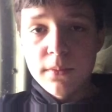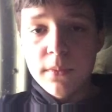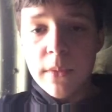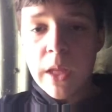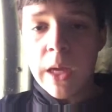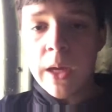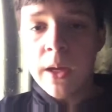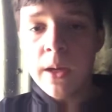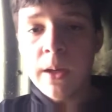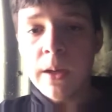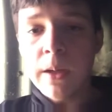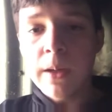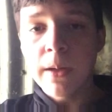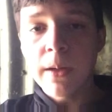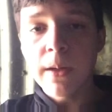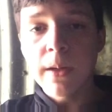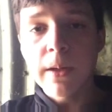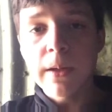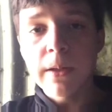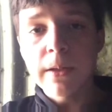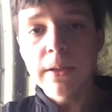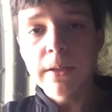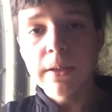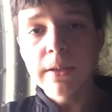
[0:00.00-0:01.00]

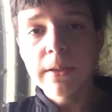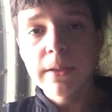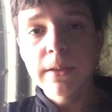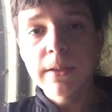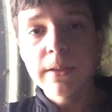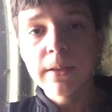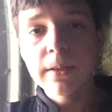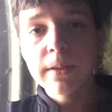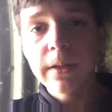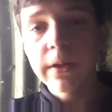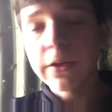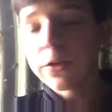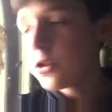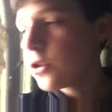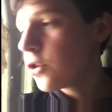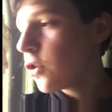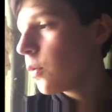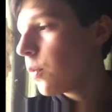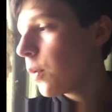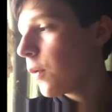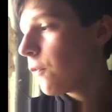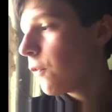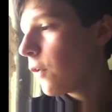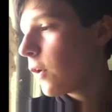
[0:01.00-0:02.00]
I just
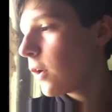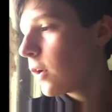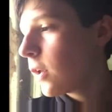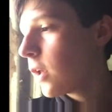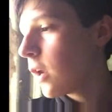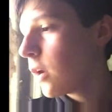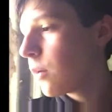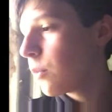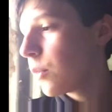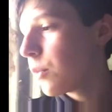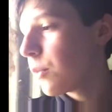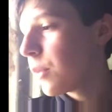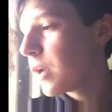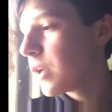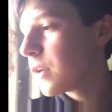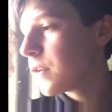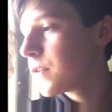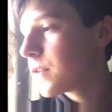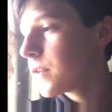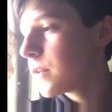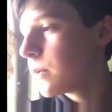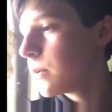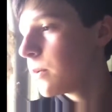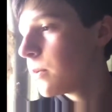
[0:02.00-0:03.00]
hope I find cameraman
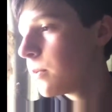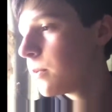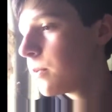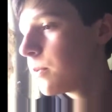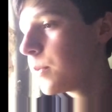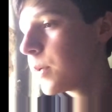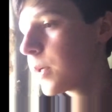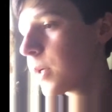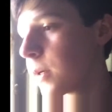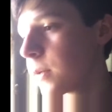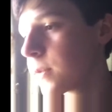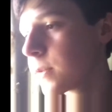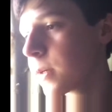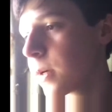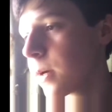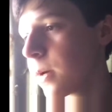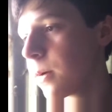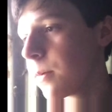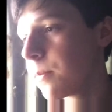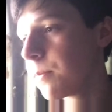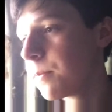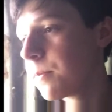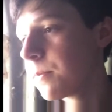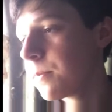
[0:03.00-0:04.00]
soon, because,
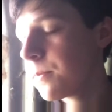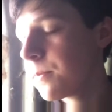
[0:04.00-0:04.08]
I'm